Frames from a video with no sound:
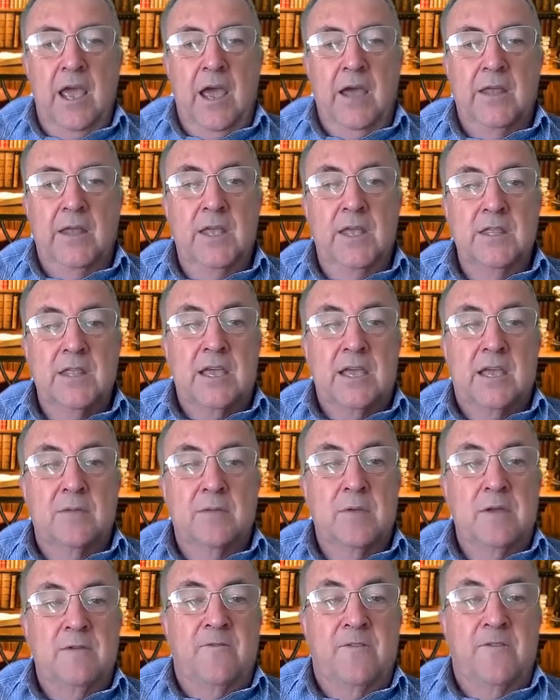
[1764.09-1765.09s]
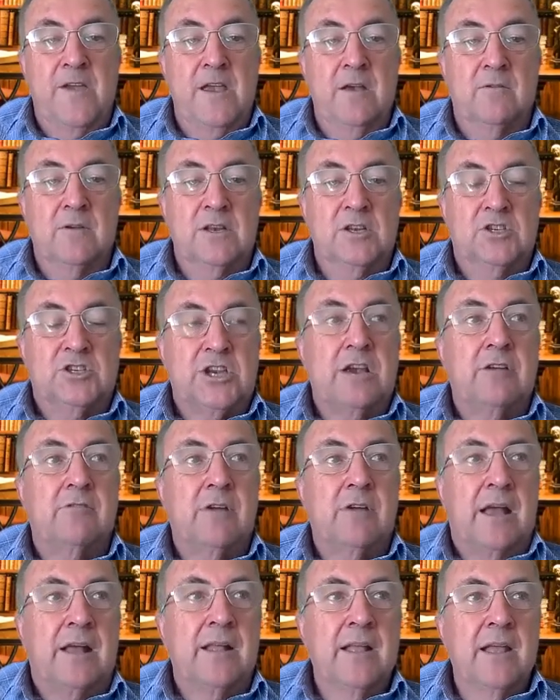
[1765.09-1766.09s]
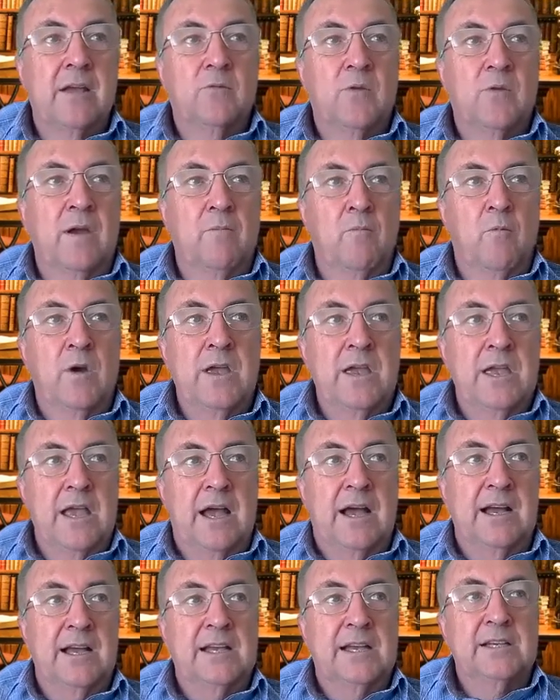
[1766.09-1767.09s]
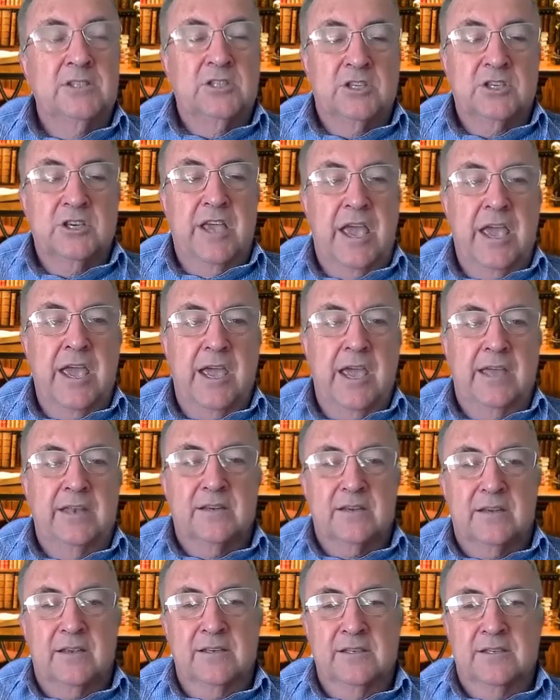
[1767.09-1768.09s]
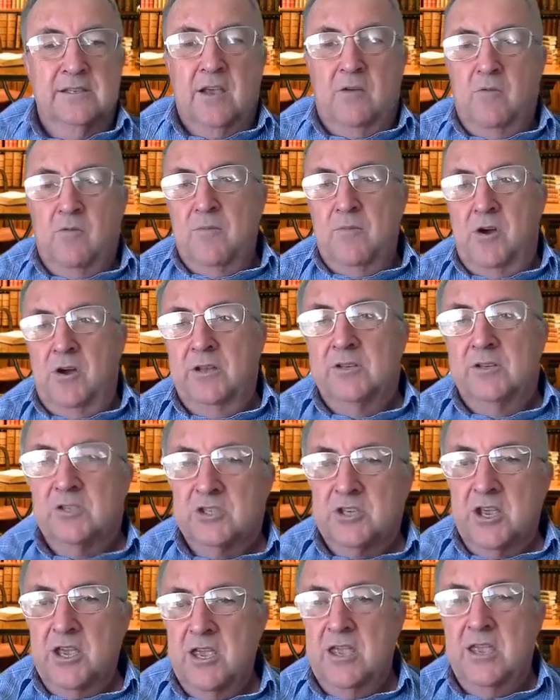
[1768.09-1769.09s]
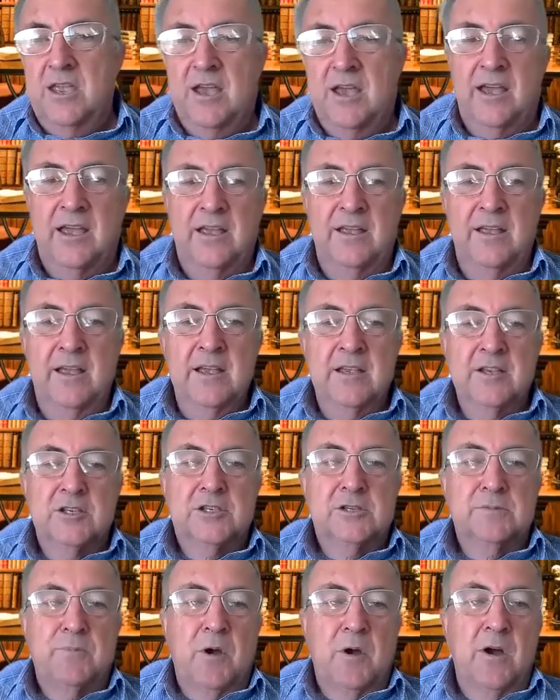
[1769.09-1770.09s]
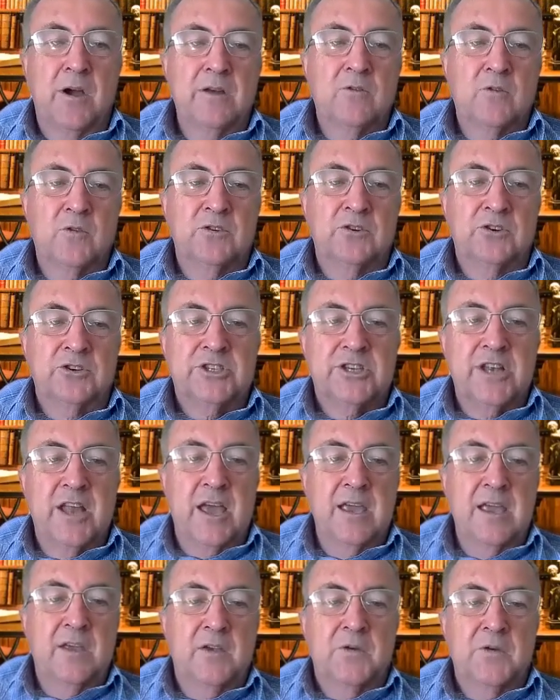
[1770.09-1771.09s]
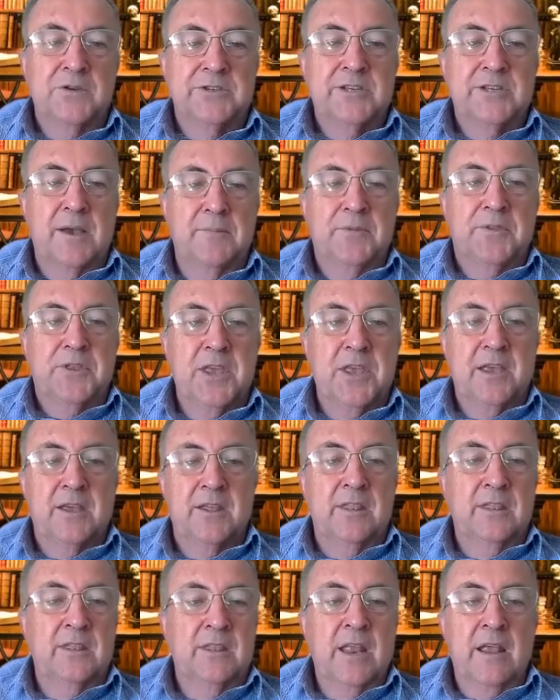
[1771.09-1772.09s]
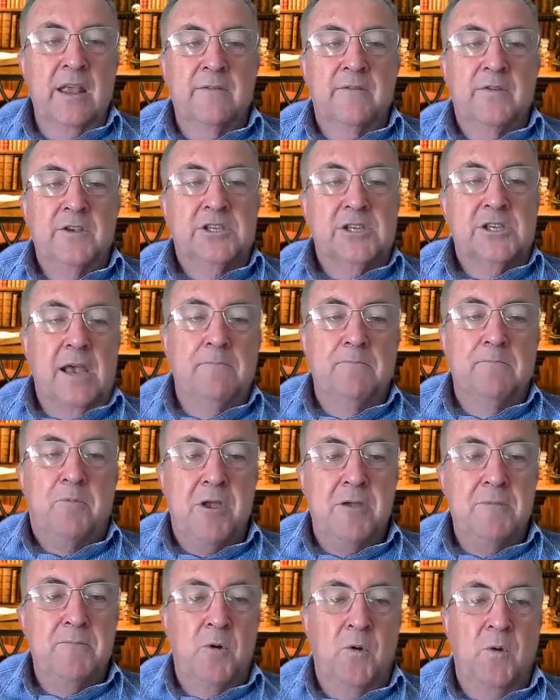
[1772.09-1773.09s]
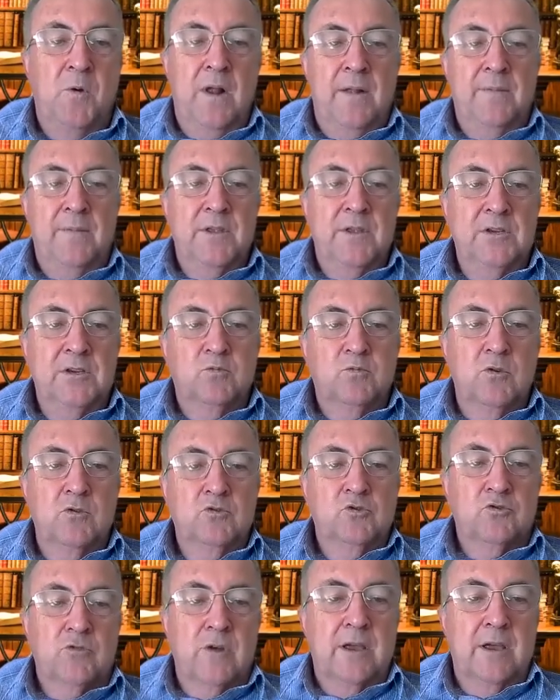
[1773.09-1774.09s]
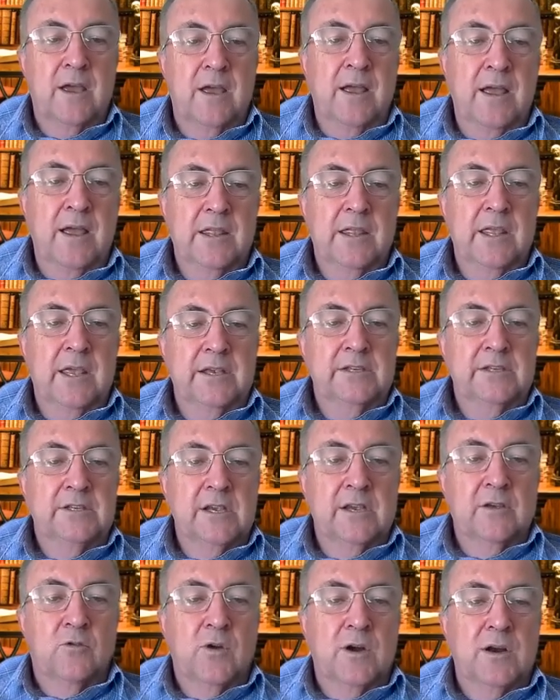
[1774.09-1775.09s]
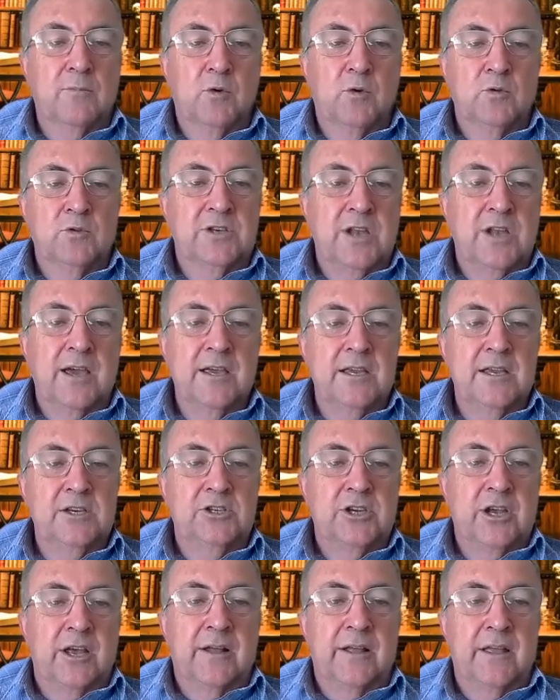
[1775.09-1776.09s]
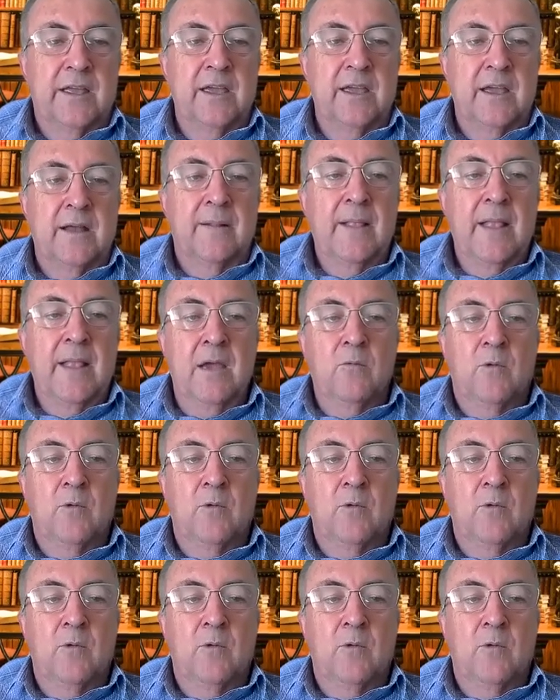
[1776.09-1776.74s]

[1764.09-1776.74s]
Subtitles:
And then there can be fear and terror. when we are scared. And so we might see a spider or a snake or something, and for some people, this will trigger. There's incredible danger here.